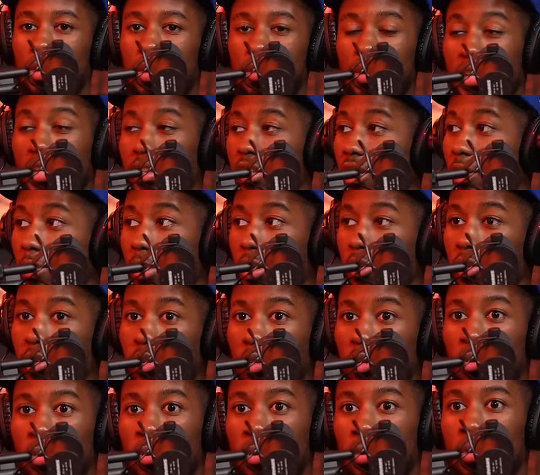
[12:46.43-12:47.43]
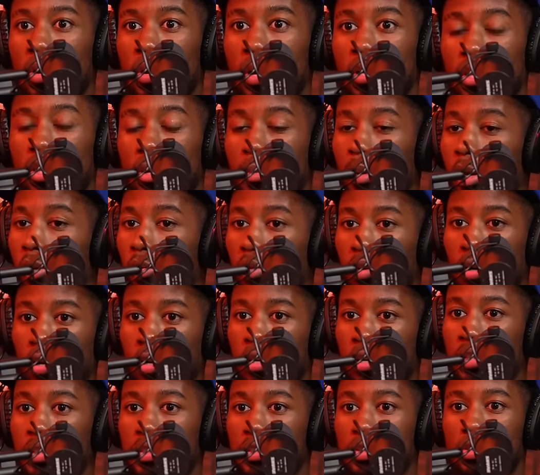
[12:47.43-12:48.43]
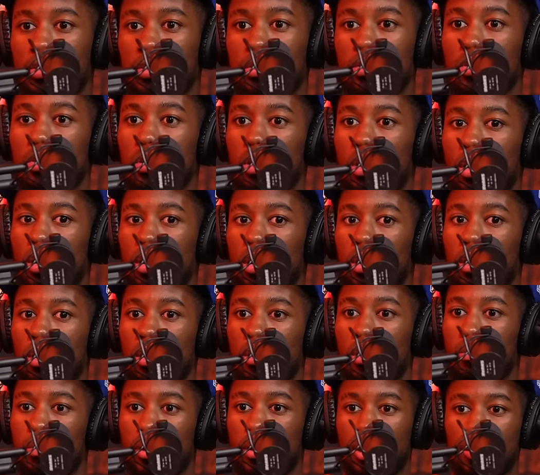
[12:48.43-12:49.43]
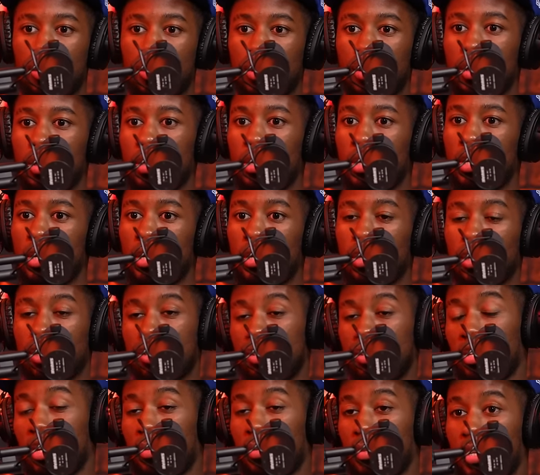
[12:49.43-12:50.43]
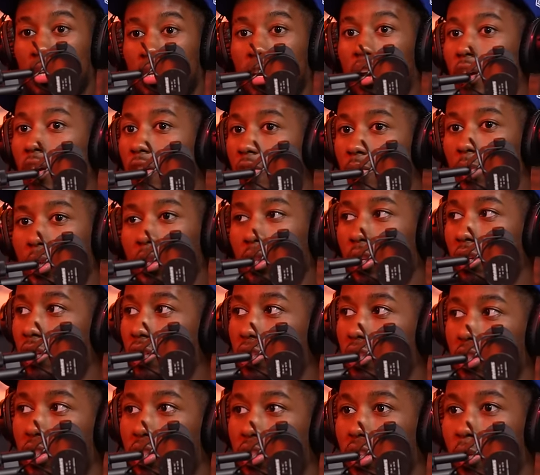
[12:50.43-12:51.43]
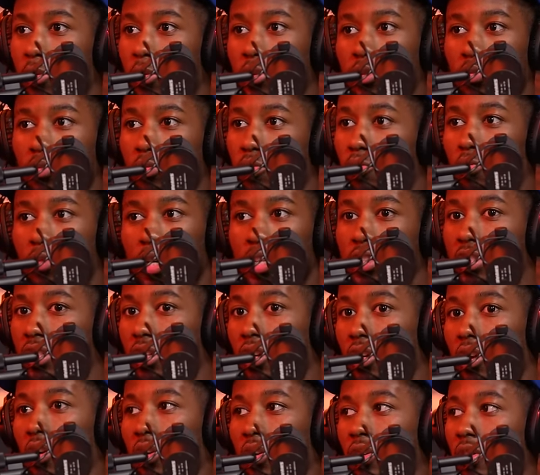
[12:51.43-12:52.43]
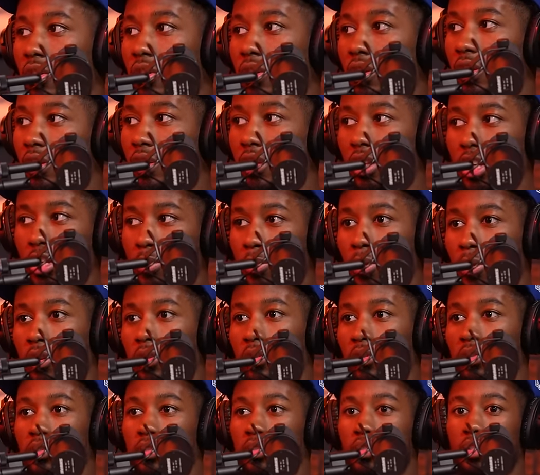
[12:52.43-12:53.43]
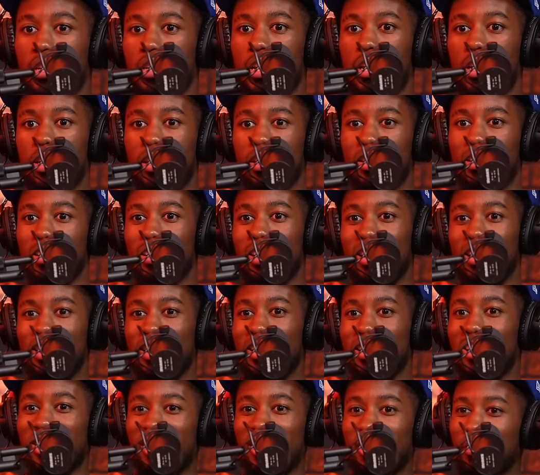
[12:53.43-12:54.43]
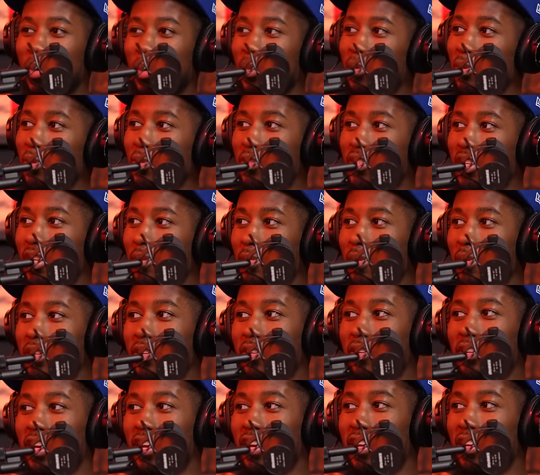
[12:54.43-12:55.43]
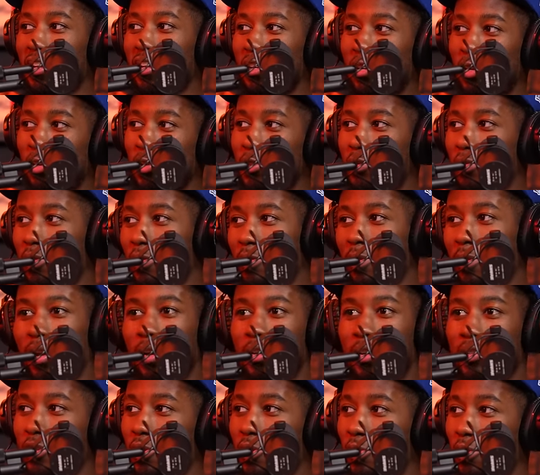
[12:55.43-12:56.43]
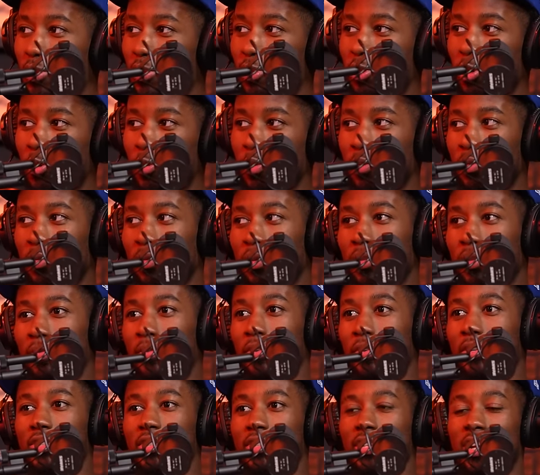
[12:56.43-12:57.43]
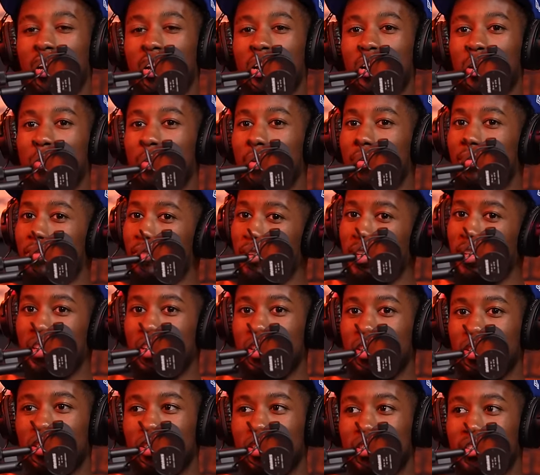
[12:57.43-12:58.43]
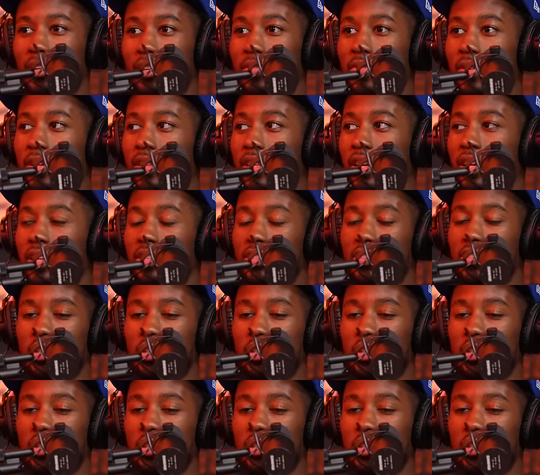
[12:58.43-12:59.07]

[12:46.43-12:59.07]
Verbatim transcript: I mean, I think about you. I think about Ross, uh, Bubba. Because, I mean, y'all have been there since I was racing ARCA and late models. And, like, I remember you sending me your K N N notes from when I was going to Dover for the first time and Phoenix and stuff like that.